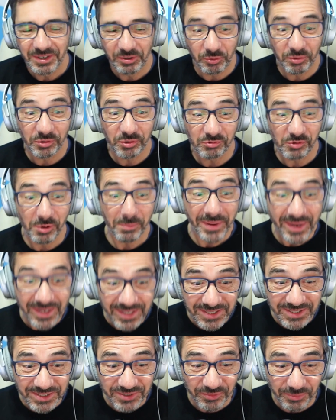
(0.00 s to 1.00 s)
all that
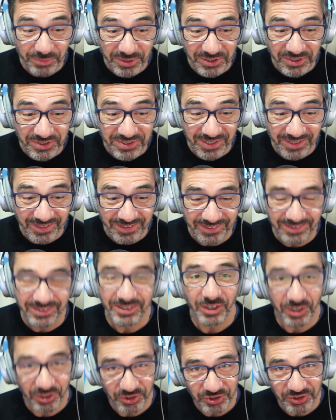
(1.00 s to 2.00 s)
remains for me to say,
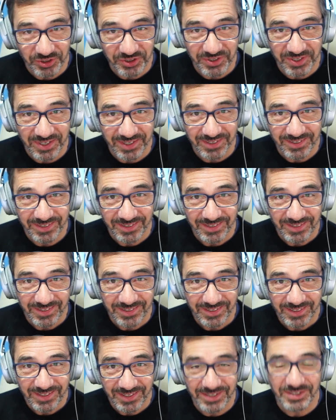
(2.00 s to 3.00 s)
I should say,
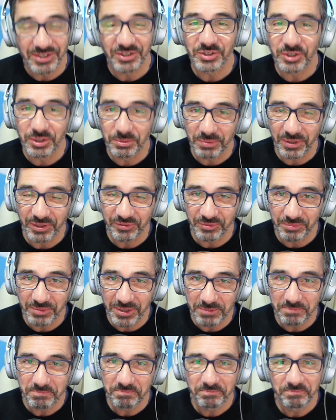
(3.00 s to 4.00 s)
is it's a goodbye from
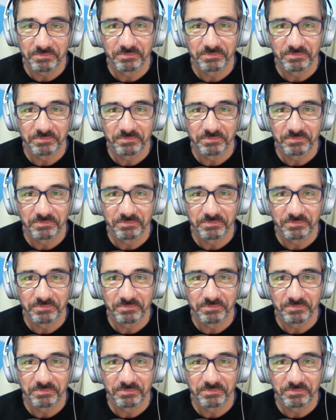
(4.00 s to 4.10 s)
him.